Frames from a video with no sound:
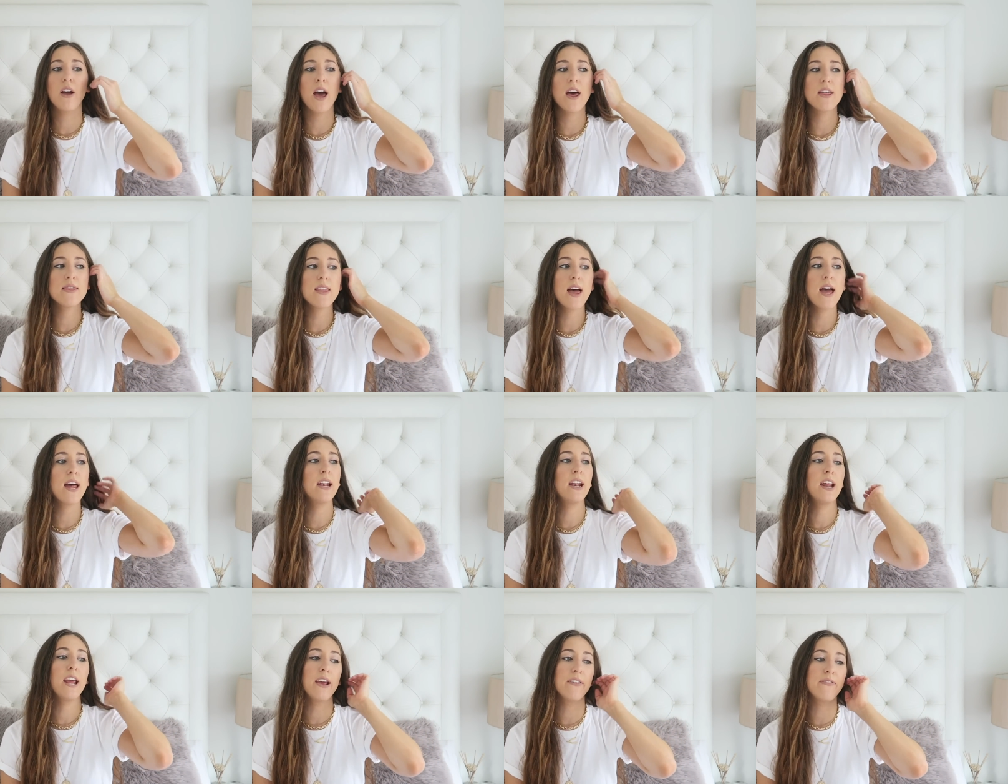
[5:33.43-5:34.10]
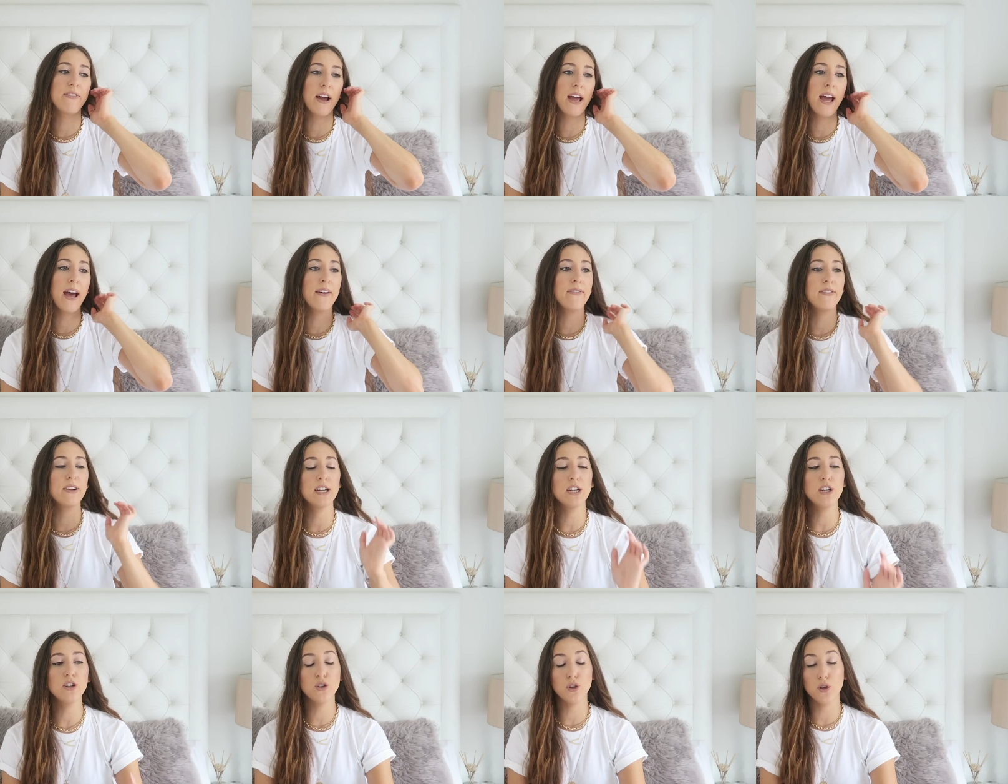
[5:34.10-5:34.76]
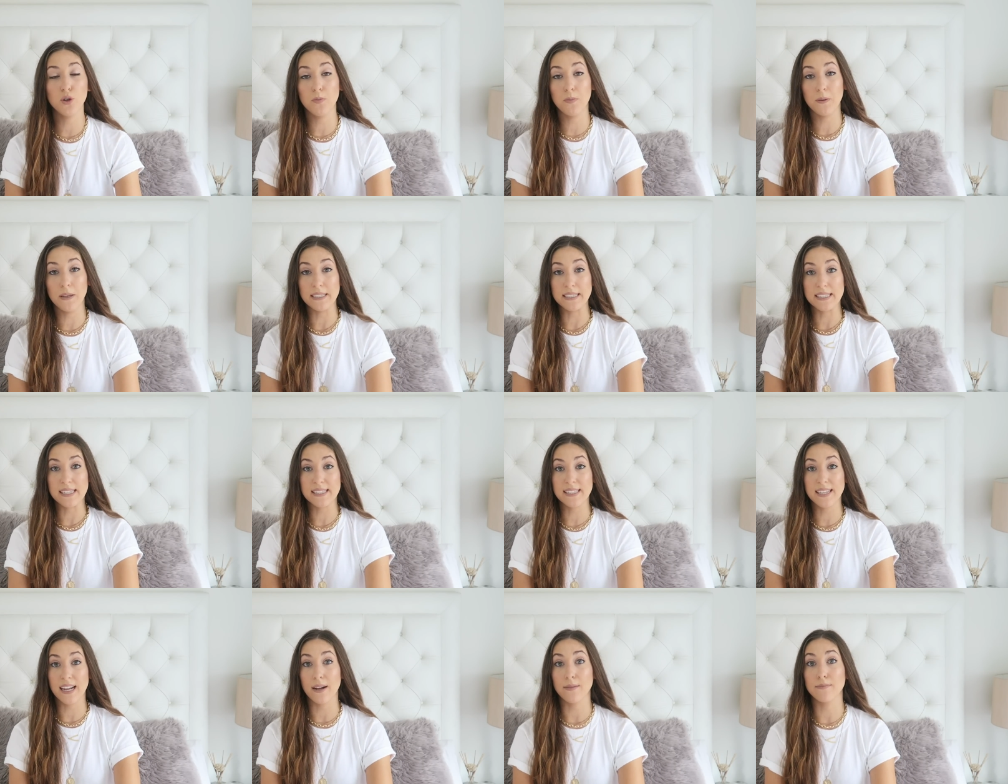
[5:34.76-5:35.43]
And then if I have any new
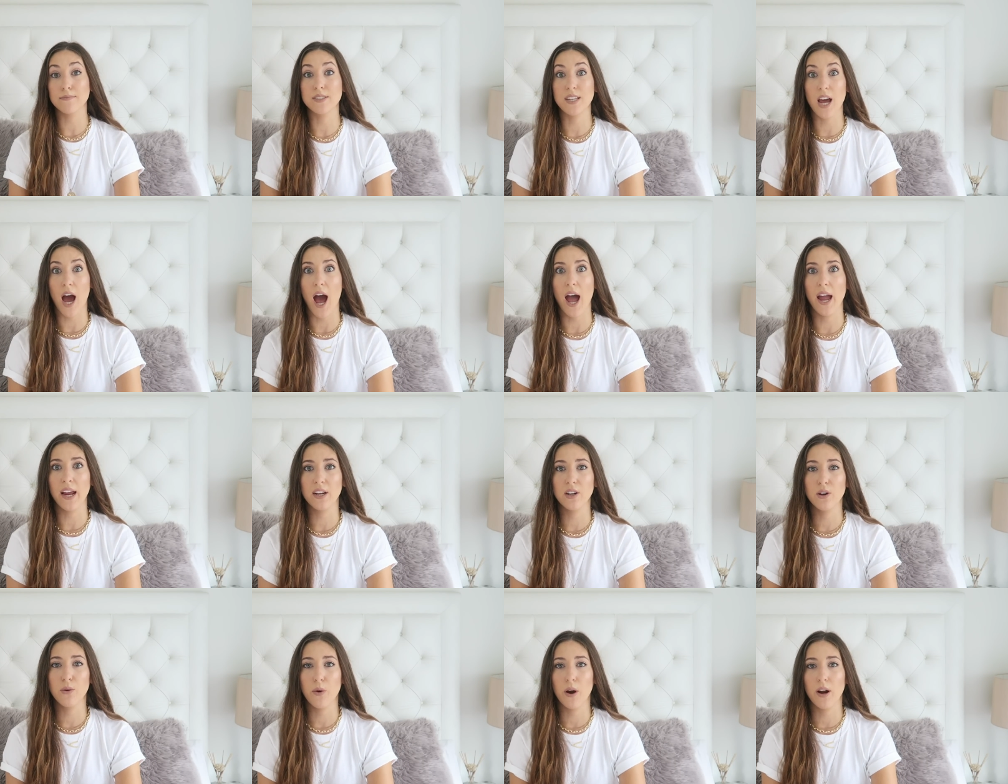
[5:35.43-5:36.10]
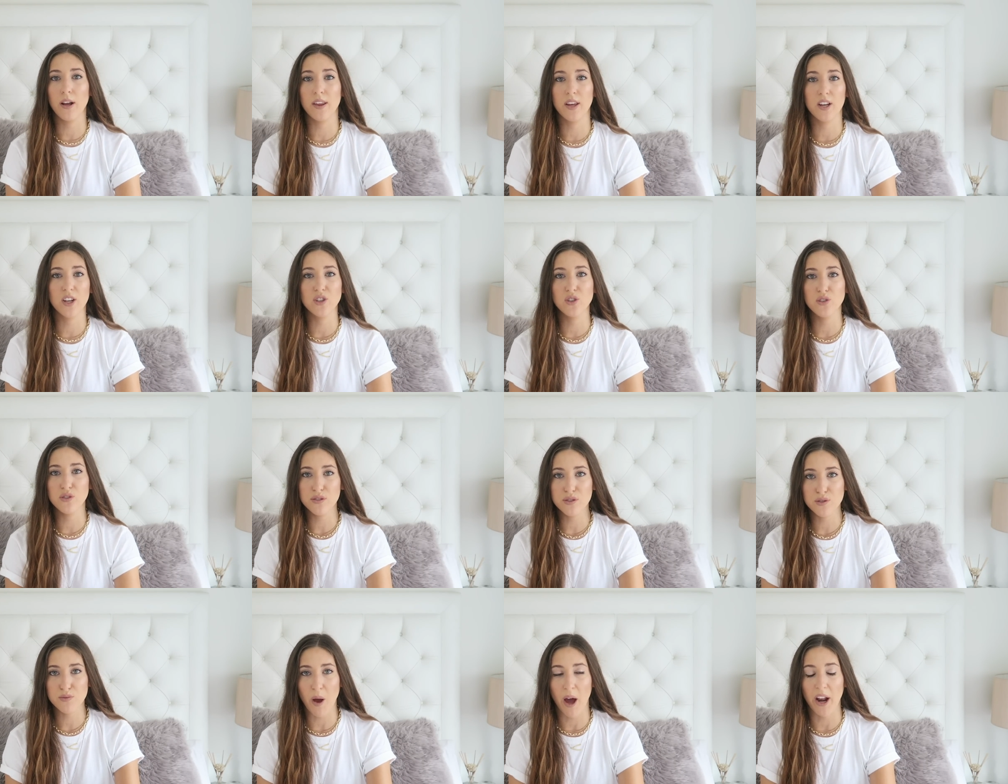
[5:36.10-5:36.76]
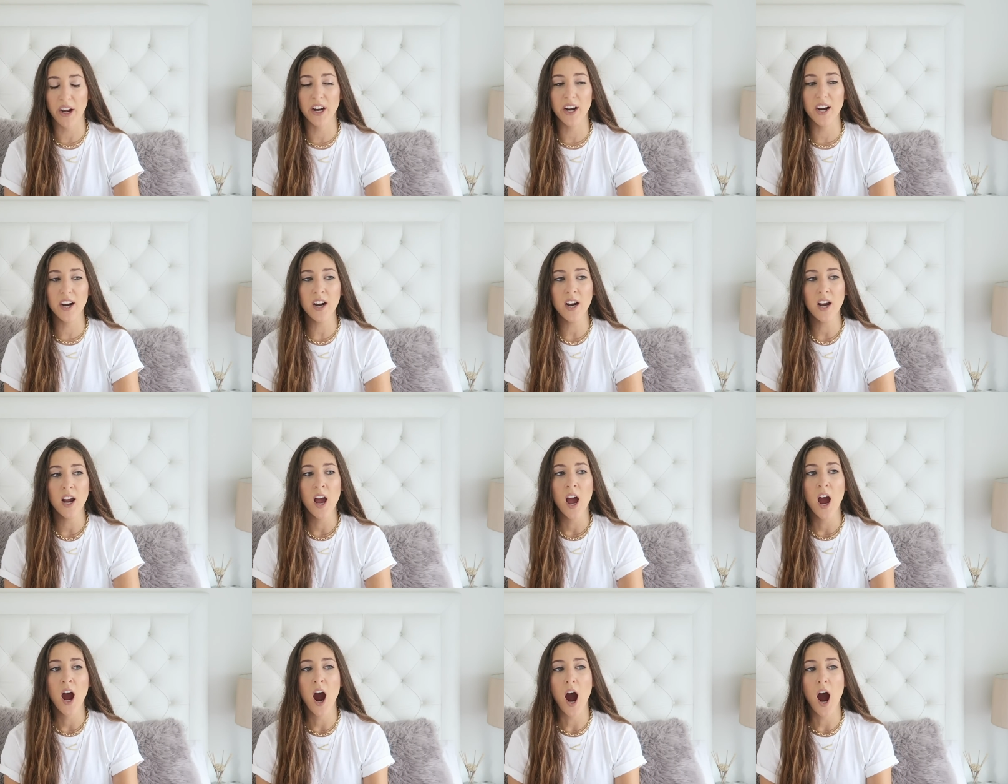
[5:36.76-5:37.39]
pieces that I'm dying to wear, like a new sweater,